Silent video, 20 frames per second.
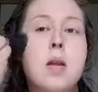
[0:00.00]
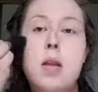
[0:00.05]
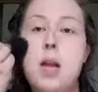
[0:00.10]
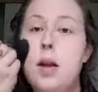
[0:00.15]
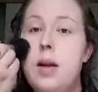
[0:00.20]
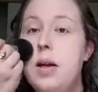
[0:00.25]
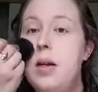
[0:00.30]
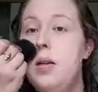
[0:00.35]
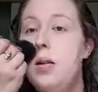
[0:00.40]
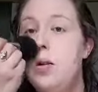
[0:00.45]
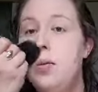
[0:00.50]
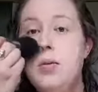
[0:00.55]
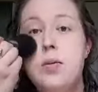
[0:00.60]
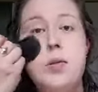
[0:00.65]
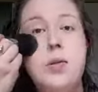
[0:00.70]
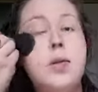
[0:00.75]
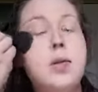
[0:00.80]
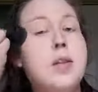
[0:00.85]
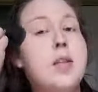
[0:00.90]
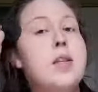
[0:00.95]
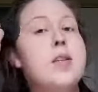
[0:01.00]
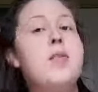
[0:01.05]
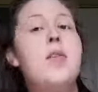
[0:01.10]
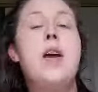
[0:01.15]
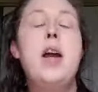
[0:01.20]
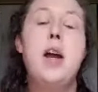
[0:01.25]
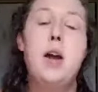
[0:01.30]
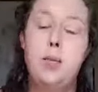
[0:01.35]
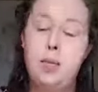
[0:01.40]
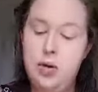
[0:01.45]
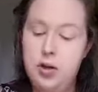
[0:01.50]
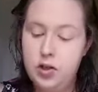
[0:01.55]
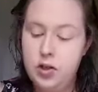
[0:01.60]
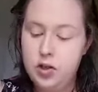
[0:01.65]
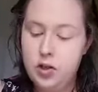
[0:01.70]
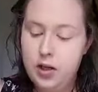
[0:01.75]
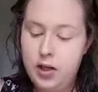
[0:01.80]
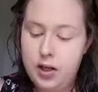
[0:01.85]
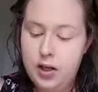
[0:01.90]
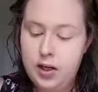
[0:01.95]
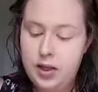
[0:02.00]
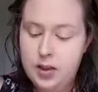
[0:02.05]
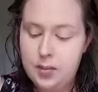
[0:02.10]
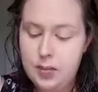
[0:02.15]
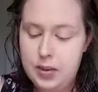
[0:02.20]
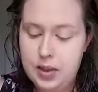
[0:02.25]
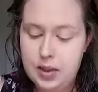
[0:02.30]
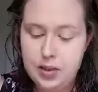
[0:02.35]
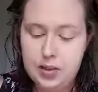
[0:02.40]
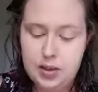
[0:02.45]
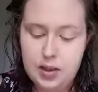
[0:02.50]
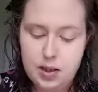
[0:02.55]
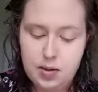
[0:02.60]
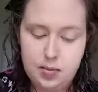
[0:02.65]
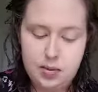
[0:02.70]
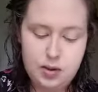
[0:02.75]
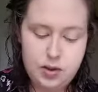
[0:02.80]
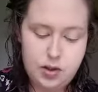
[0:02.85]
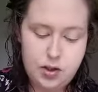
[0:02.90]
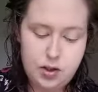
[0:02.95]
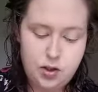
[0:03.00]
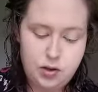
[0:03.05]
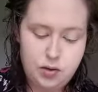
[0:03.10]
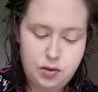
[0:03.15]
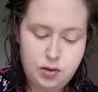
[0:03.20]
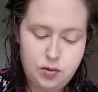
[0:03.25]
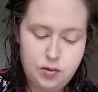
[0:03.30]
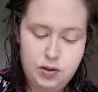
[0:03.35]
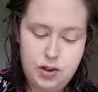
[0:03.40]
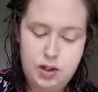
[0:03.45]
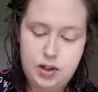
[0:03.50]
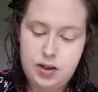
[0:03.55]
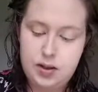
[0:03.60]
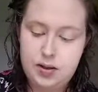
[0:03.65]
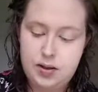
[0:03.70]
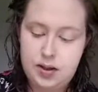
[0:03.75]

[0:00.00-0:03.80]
Now I don't do this for airbrush clients because airbrush you don't need to